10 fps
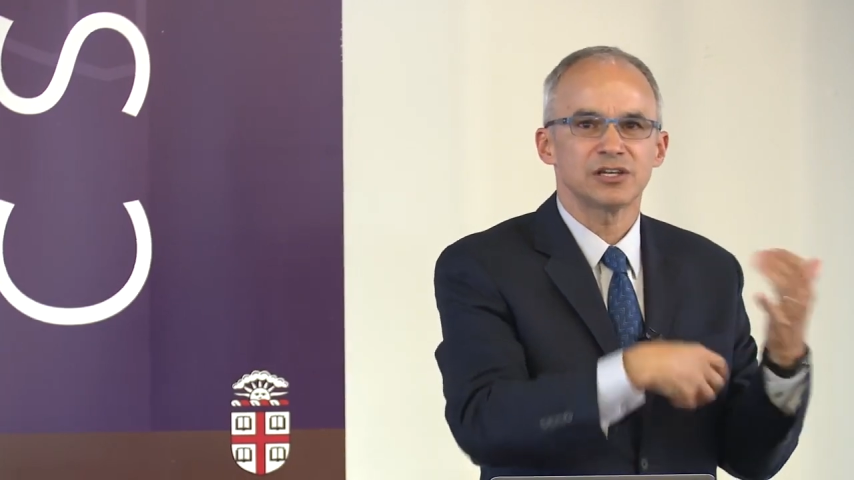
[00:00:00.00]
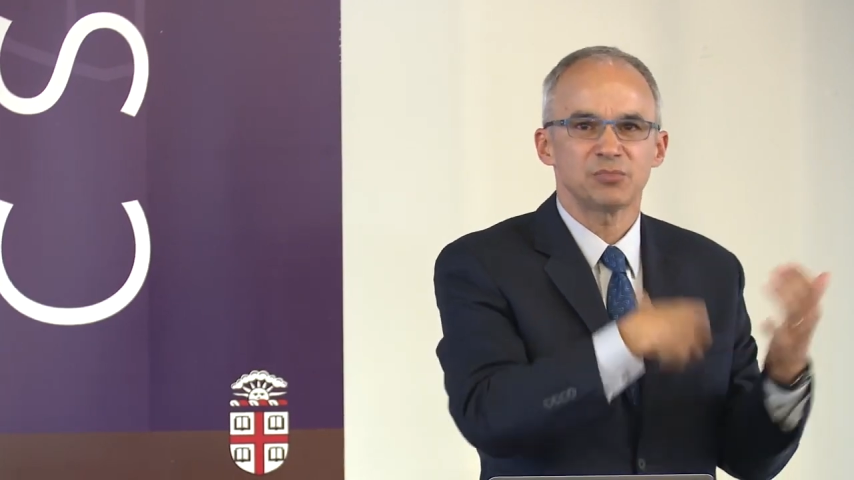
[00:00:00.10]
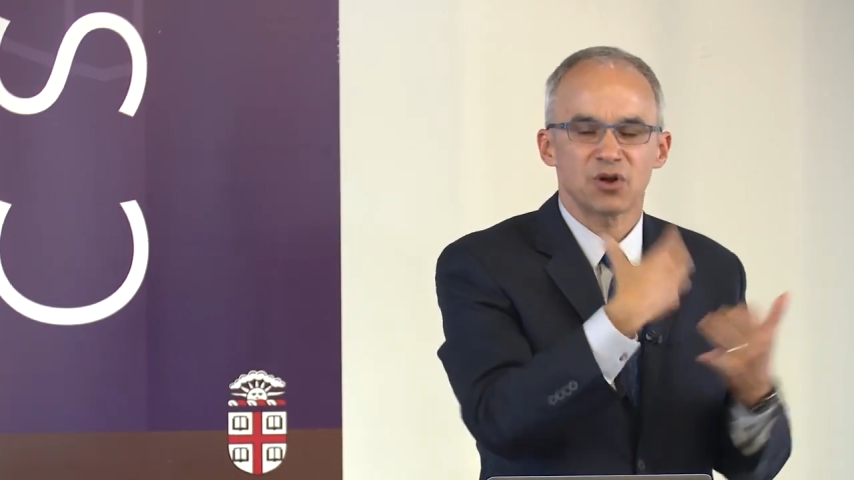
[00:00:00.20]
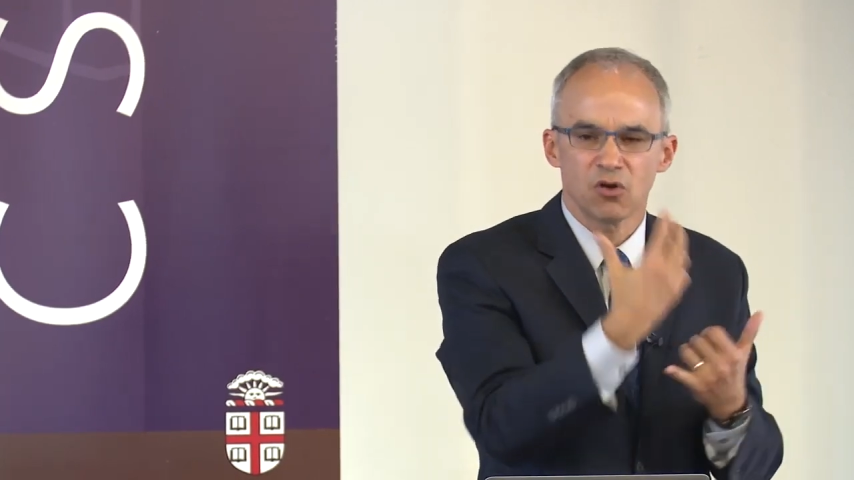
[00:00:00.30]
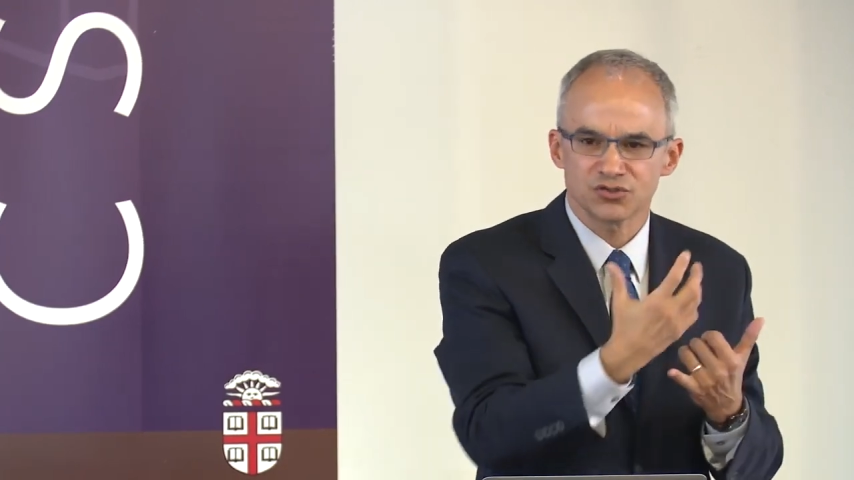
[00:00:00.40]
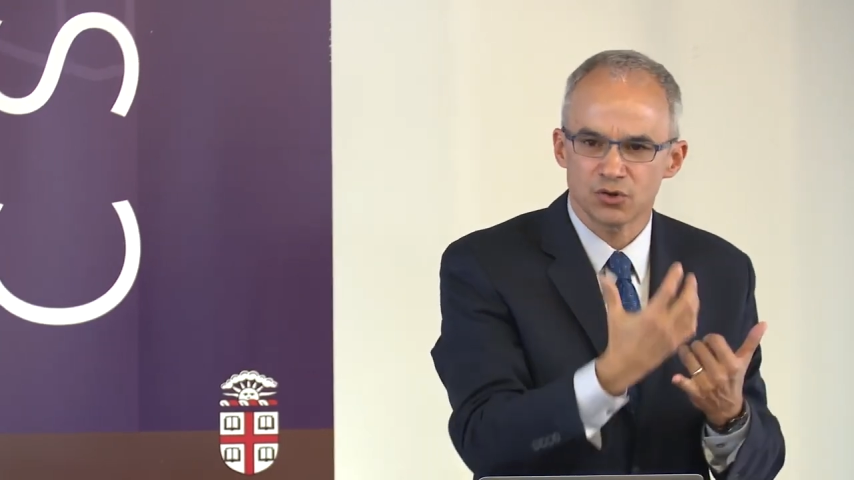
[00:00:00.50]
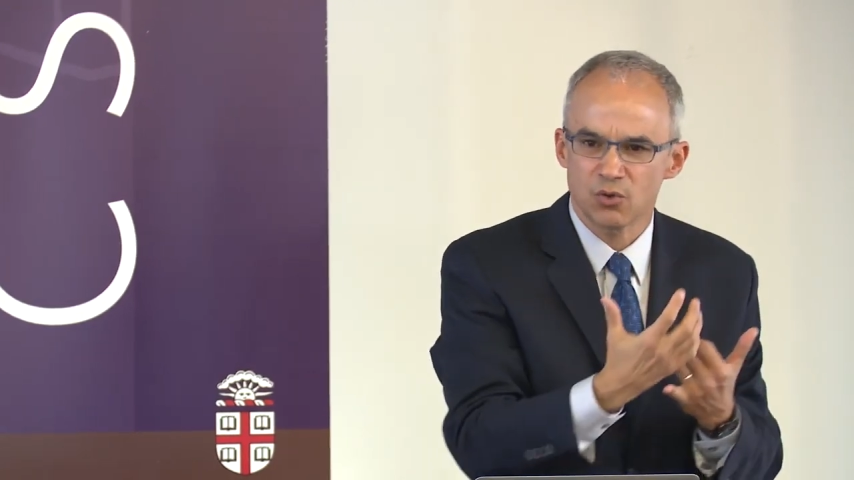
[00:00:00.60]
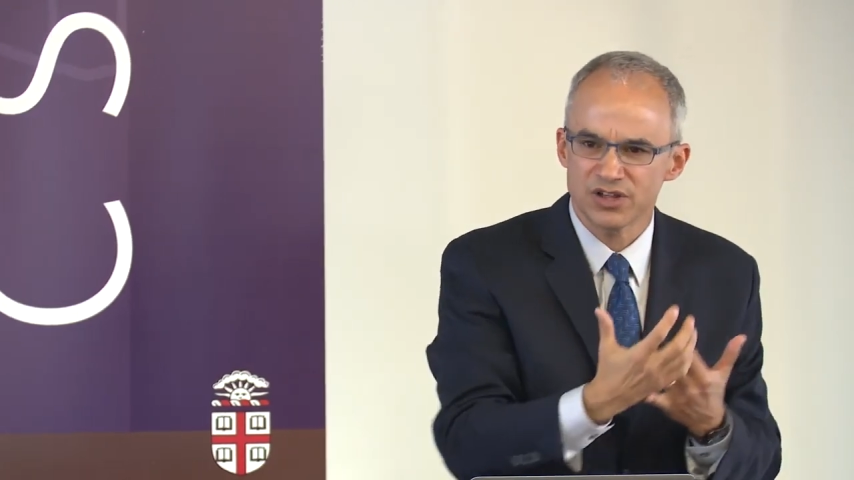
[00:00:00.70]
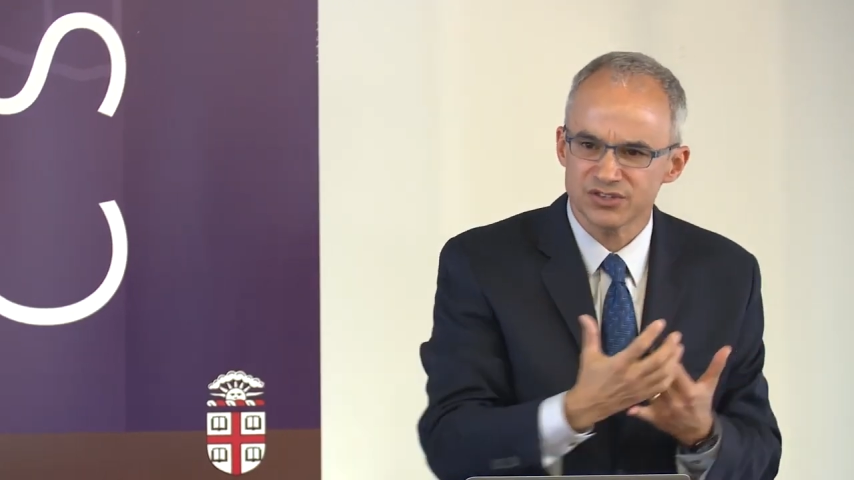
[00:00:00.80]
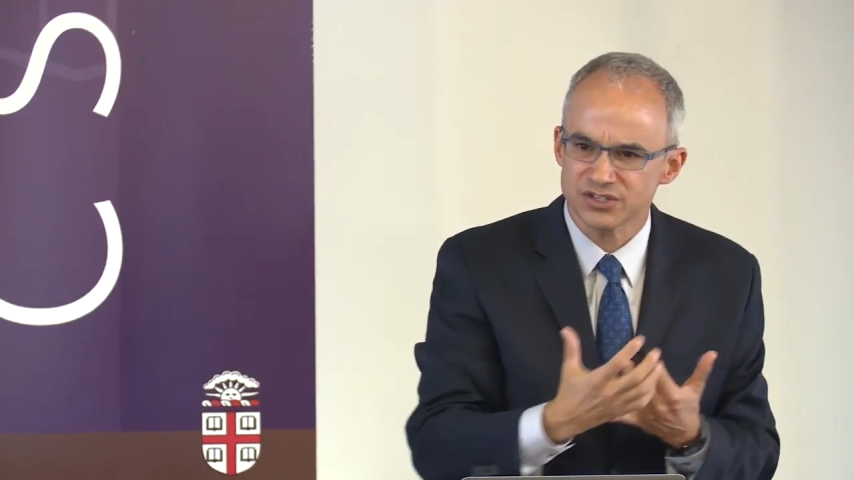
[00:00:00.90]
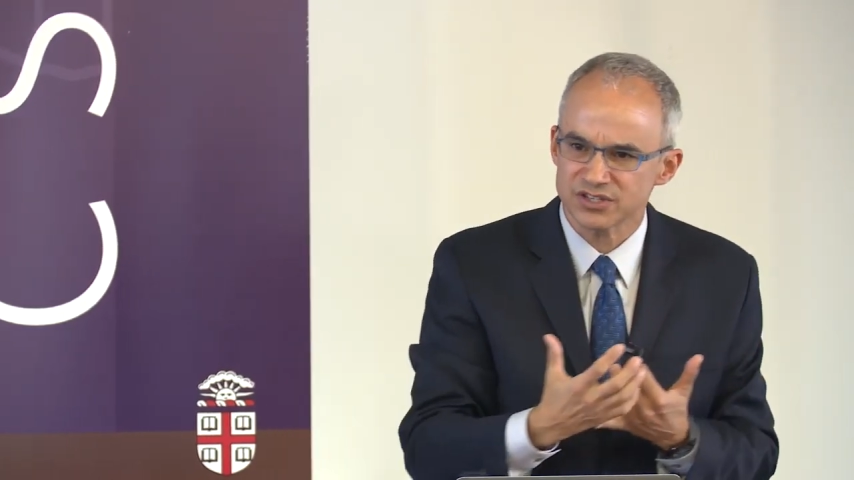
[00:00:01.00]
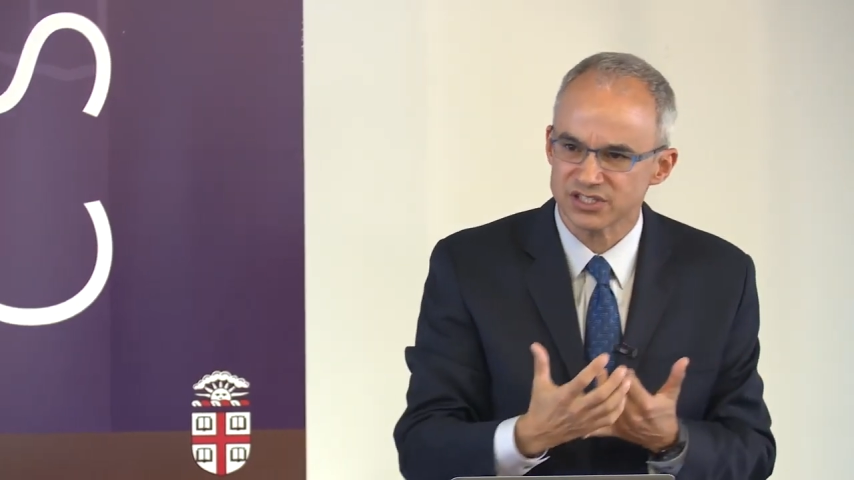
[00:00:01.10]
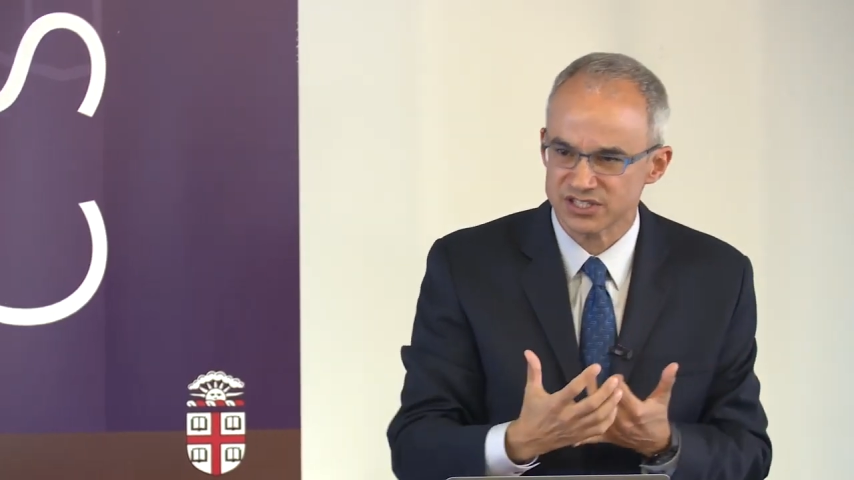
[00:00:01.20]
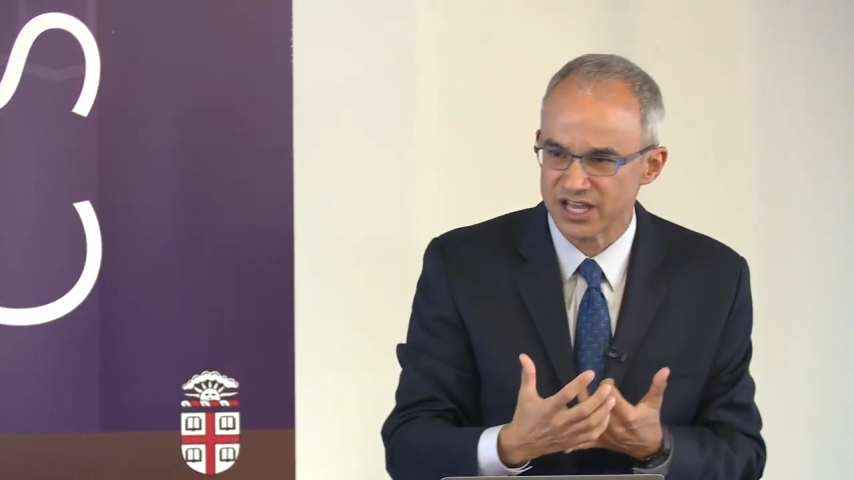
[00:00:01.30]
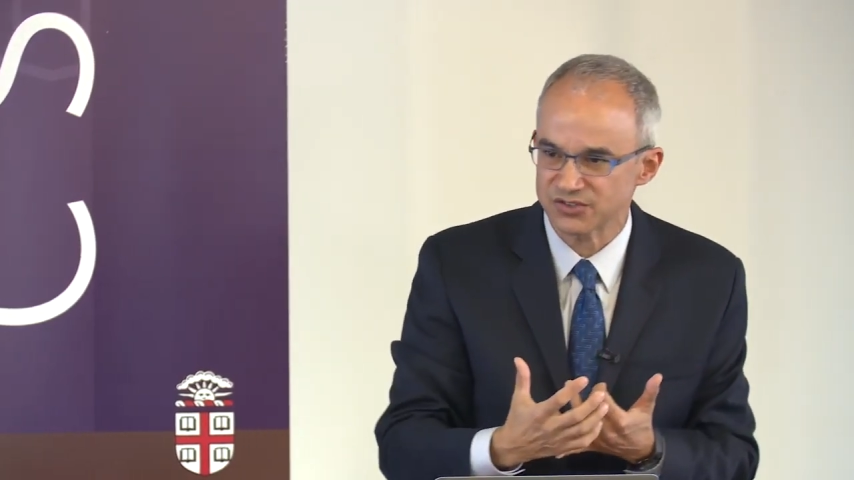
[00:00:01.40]
but also once it's
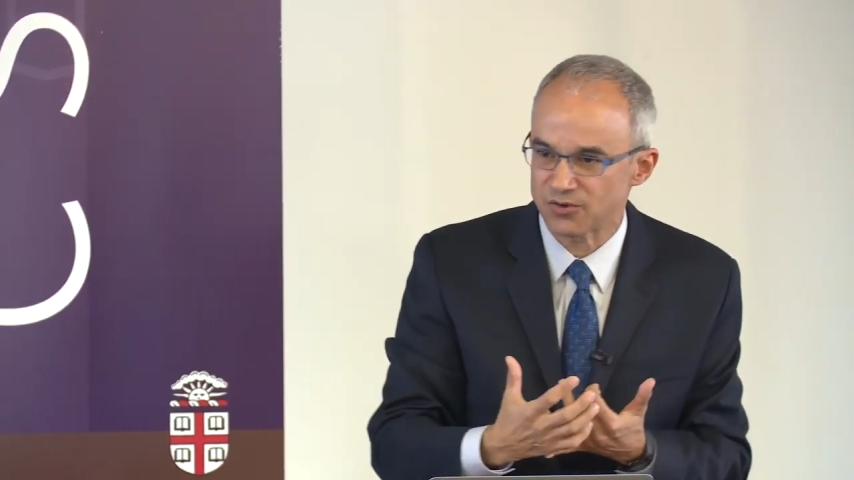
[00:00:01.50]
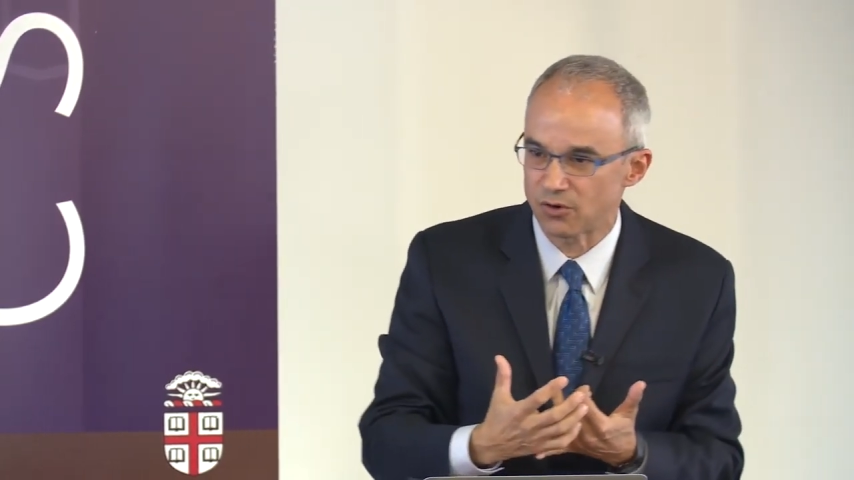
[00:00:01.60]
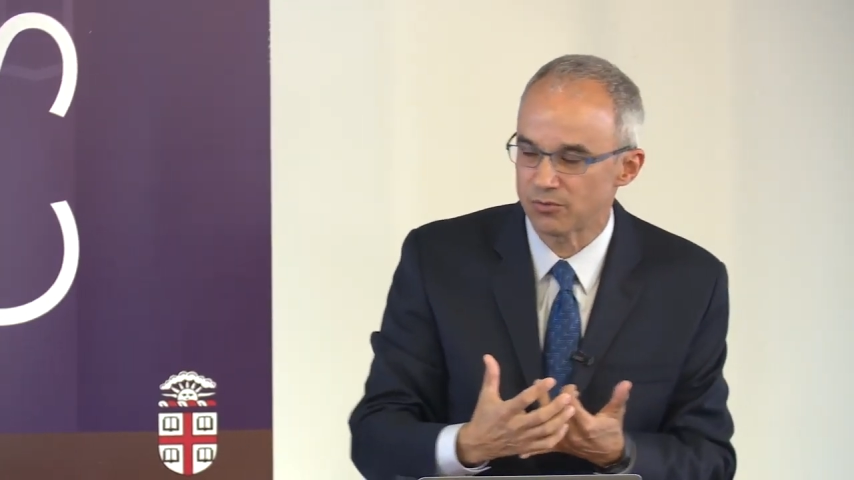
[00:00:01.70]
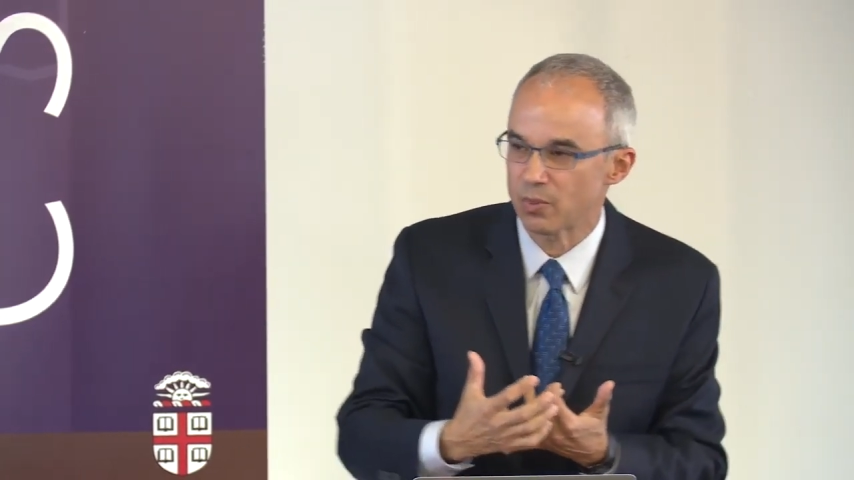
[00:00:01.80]
successful,